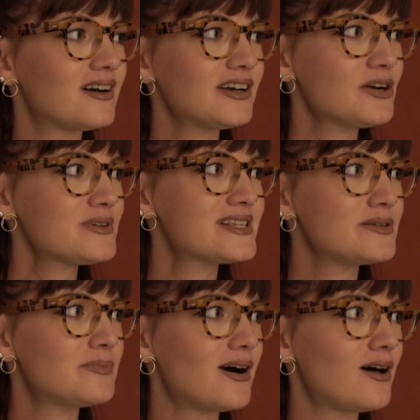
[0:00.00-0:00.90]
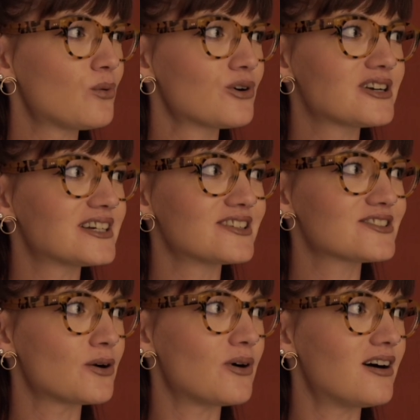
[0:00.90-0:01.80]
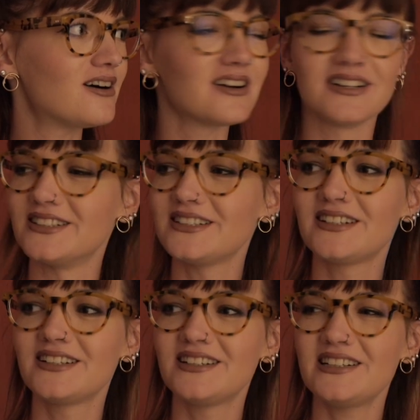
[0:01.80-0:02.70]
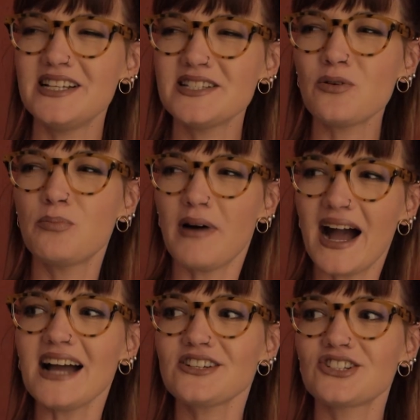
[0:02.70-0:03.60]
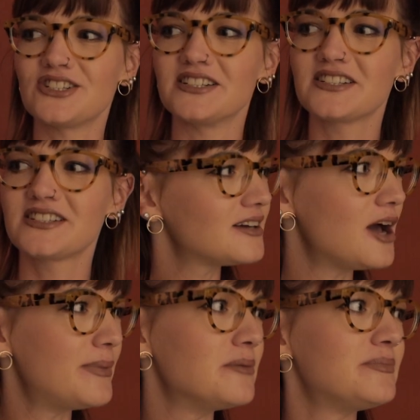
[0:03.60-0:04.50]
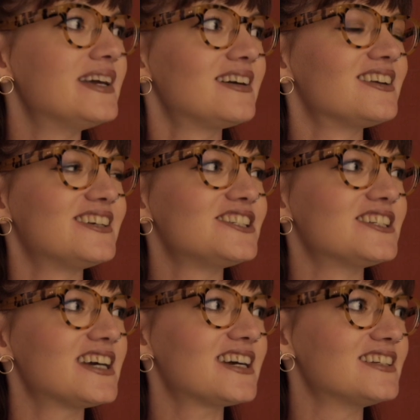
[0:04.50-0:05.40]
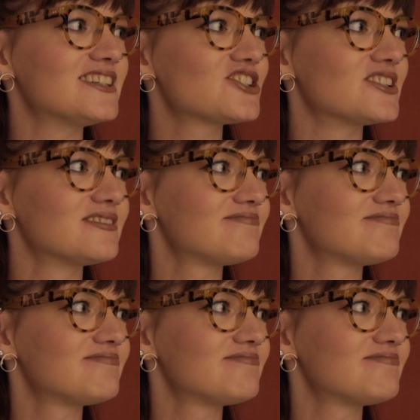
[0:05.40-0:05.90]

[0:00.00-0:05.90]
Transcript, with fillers: I always see Paul working so hard. He's so passionate about being a lighting technician.